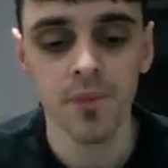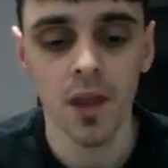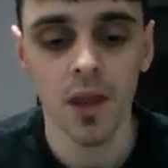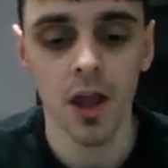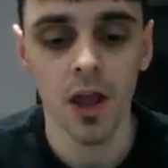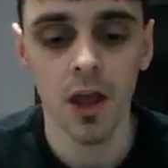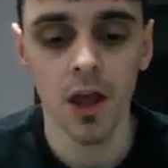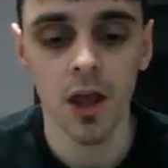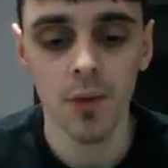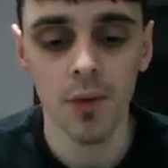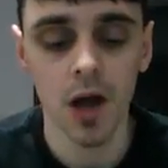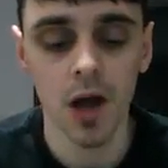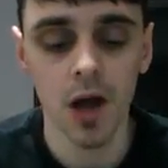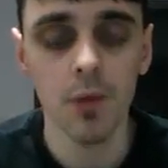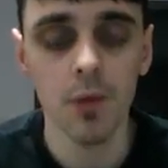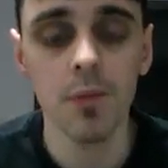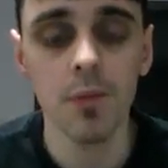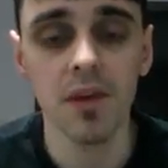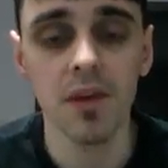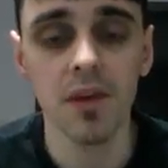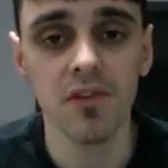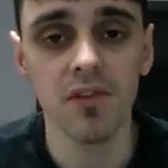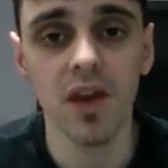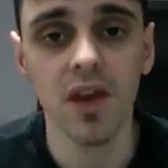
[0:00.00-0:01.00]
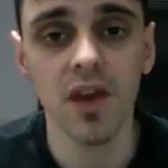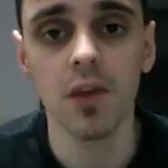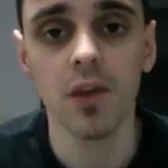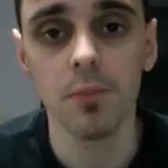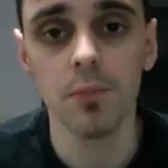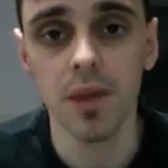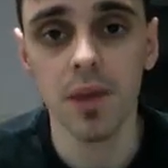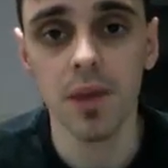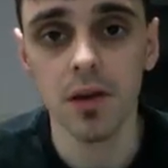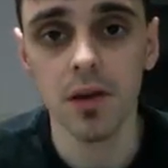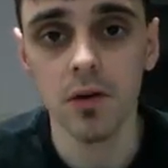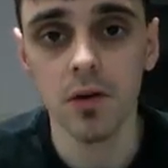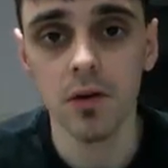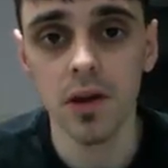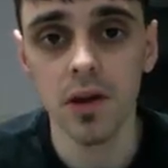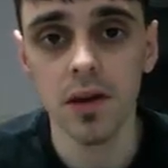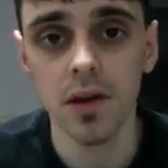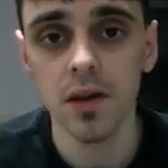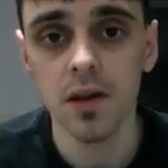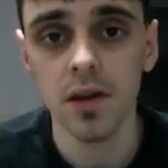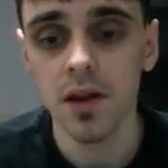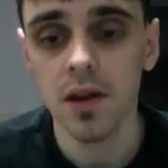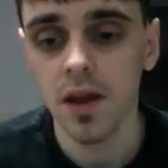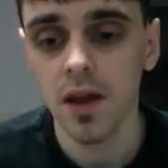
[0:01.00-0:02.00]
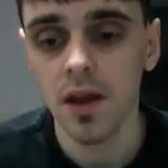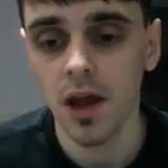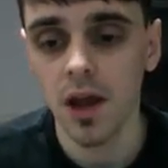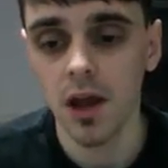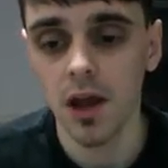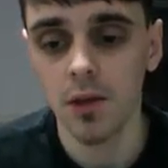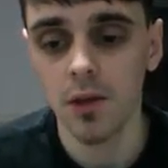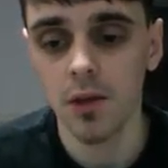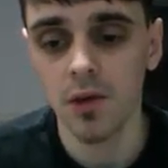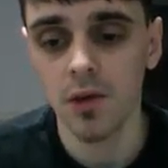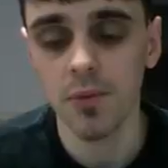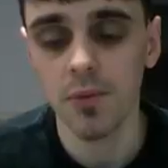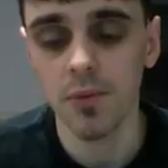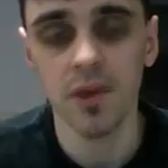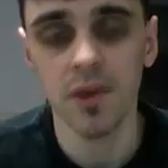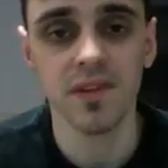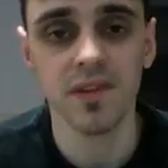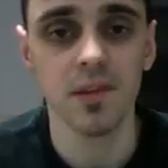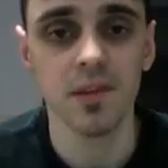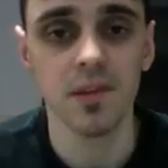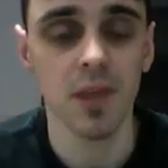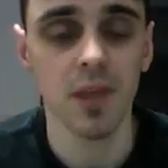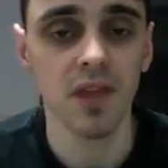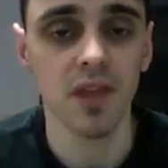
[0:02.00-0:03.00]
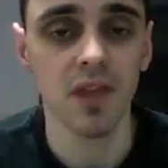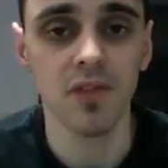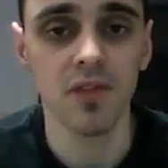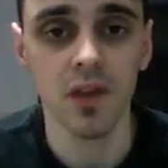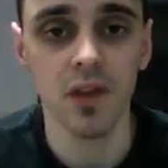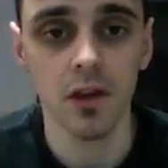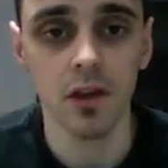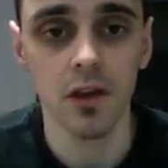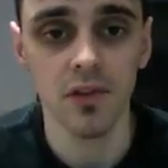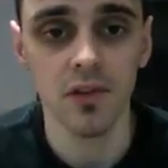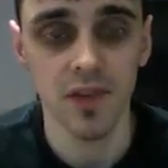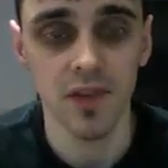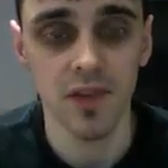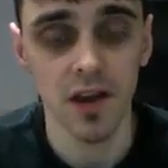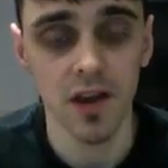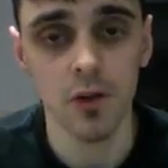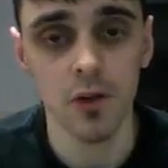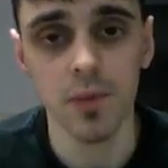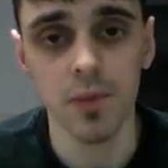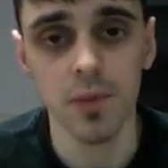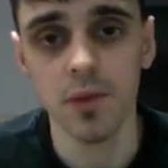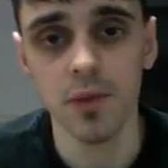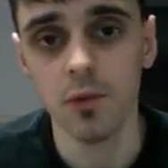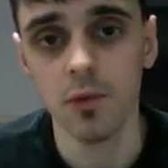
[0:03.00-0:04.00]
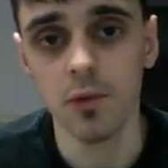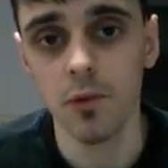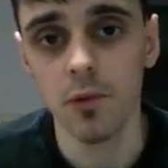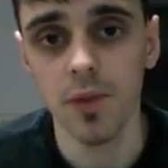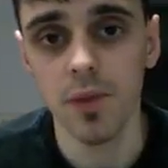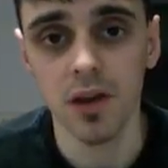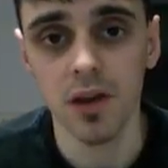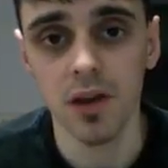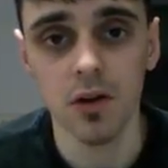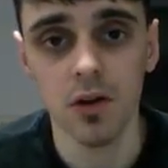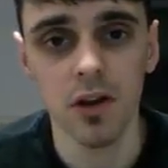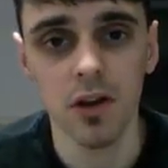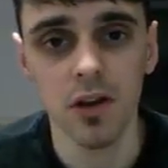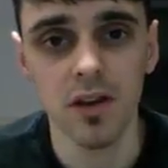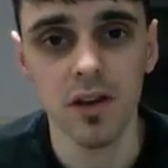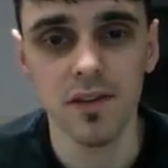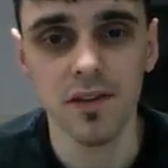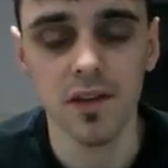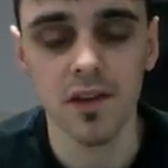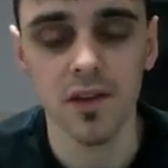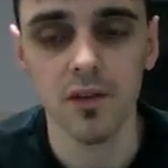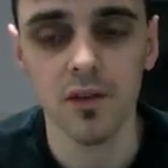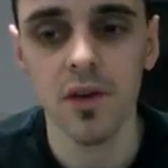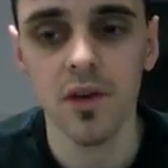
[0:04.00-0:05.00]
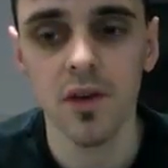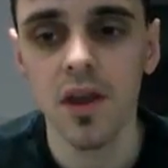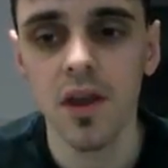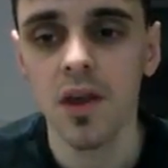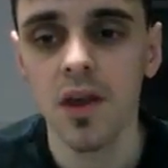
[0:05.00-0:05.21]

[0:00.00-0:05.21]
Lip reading: I'm a big fan of Bitcoin. I've personally made videos to help people with Bitcoin and stuff.